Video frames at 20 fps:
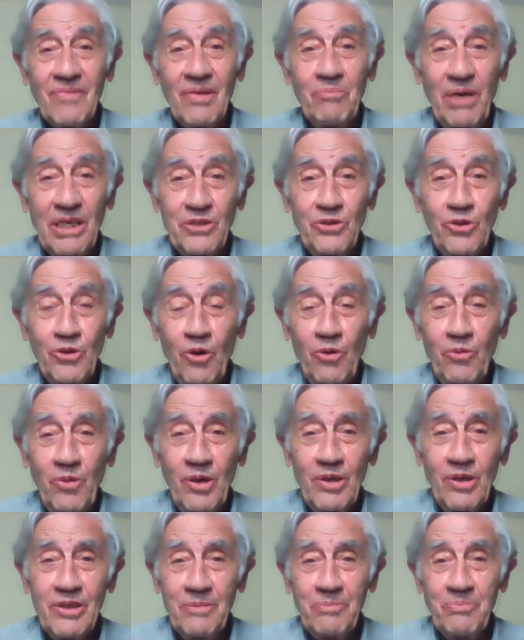But you know
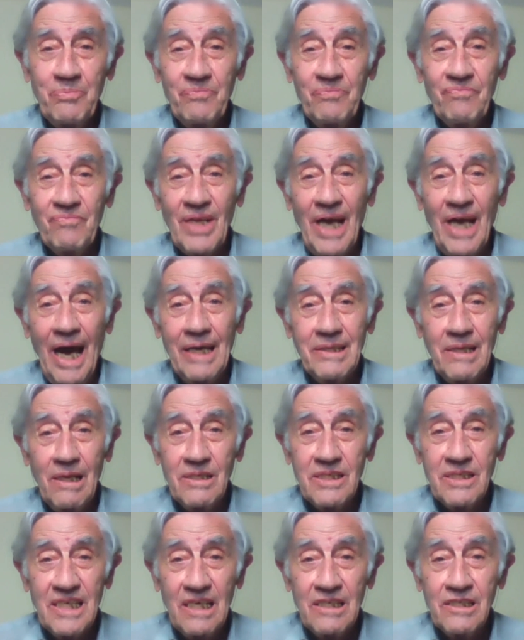what?
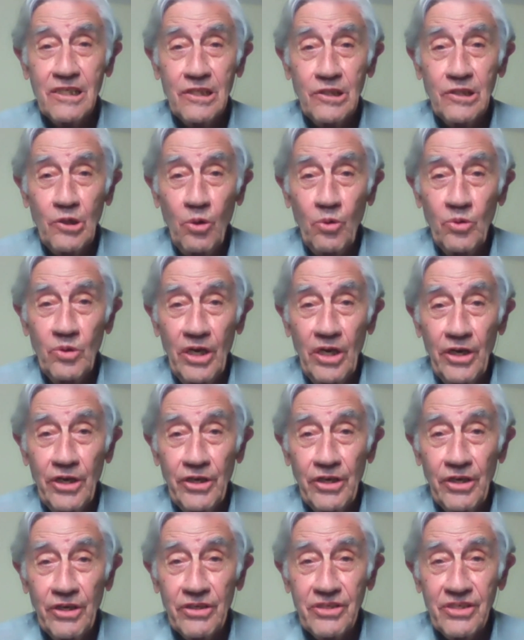Adults are slow
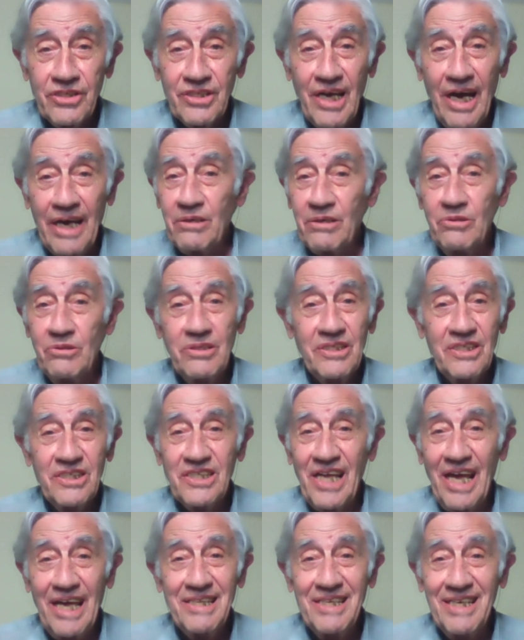learners. I couldn't
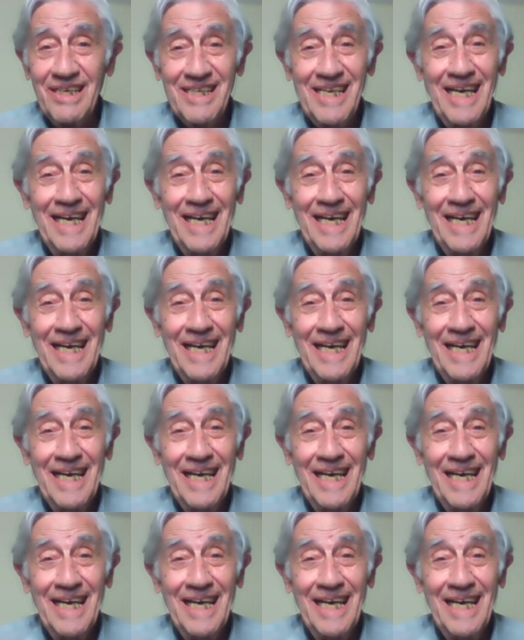stand it.